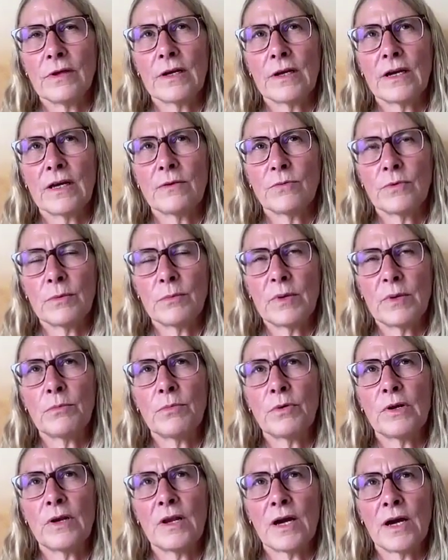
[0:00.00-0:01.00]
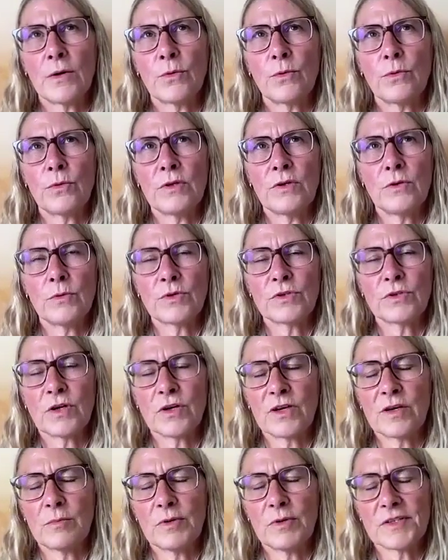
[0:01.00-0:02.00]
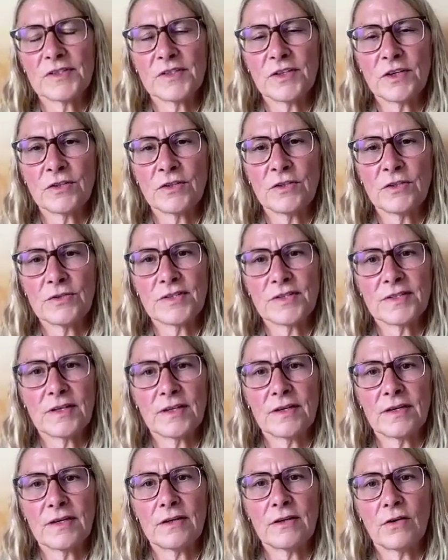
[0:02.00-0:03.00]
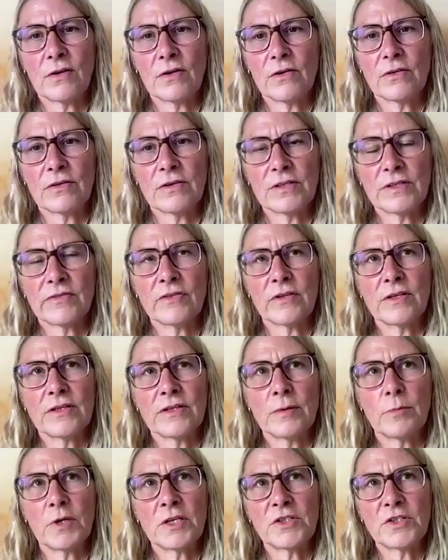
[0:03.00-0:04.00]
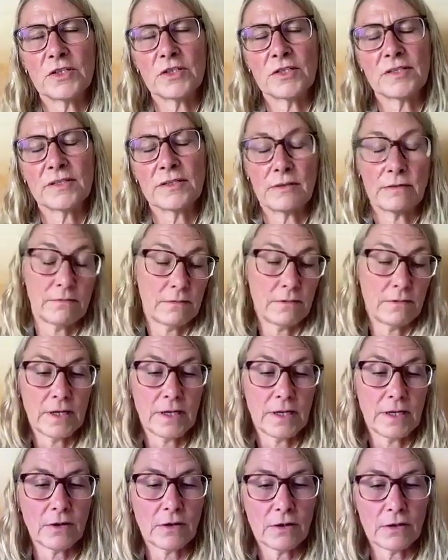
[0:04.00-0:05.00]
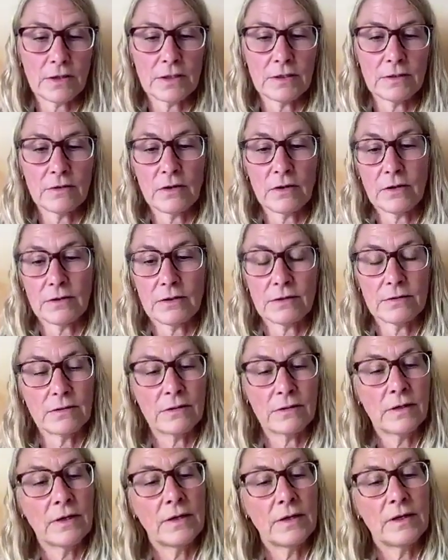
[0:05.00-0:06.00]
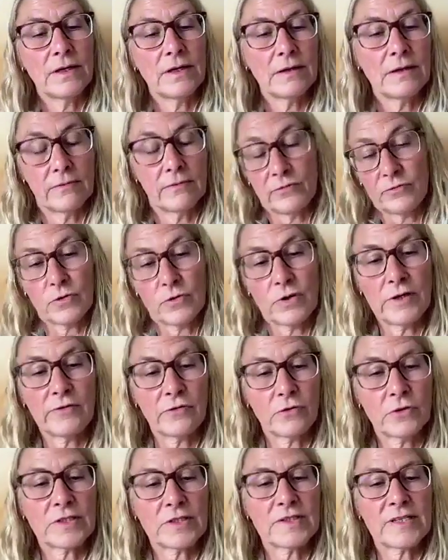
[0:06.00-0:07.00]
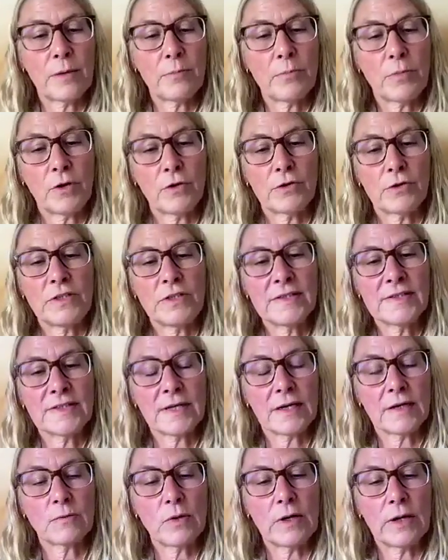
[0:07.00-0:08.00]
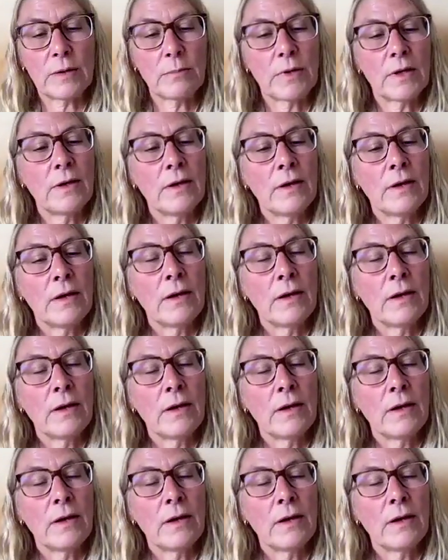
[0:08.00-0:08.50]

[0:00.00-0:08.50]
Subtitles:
I remember now when you were talking about Sötnusen and all the different images that are for example, her Instagram.